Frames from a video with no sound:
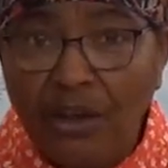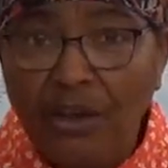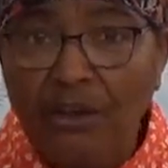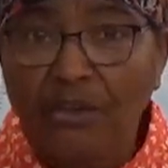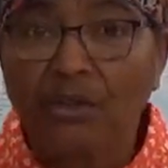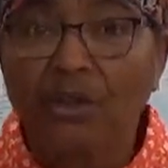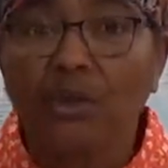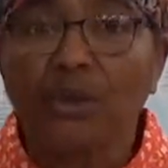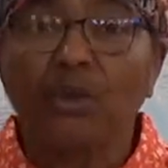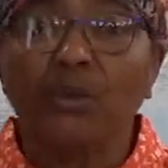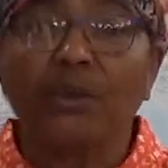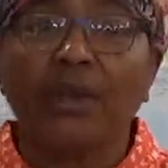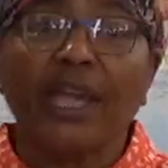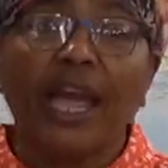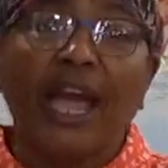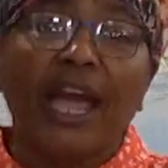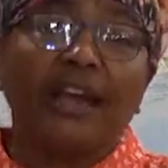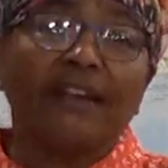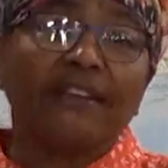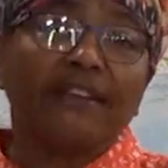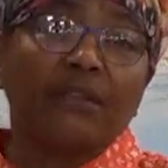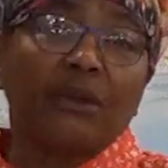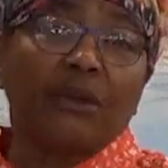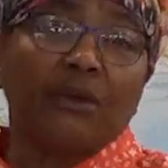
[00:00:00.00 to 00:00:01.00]
So you
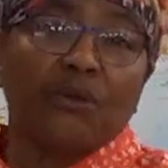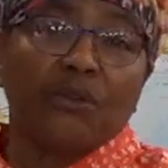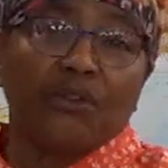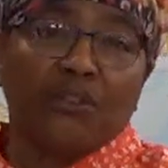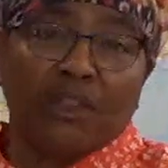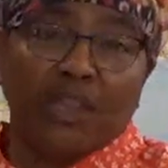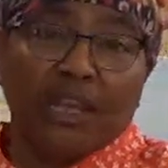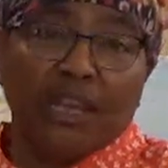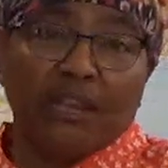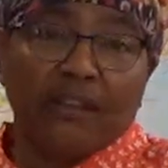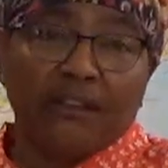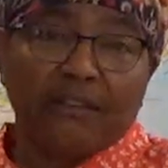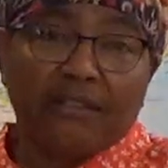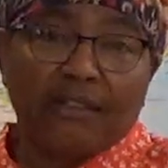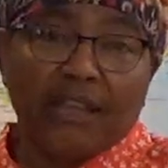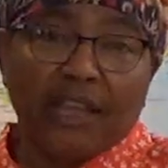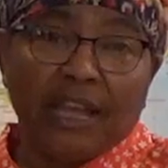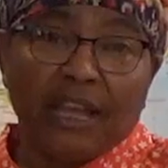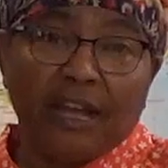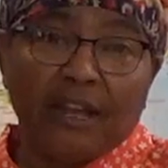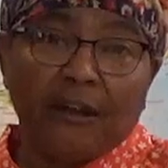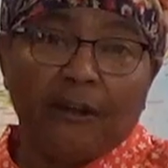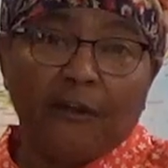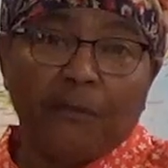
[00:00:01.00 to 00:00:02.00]
cast those things
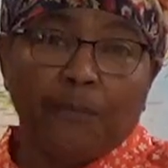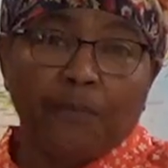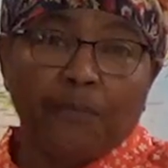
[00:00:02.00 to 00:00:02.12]
down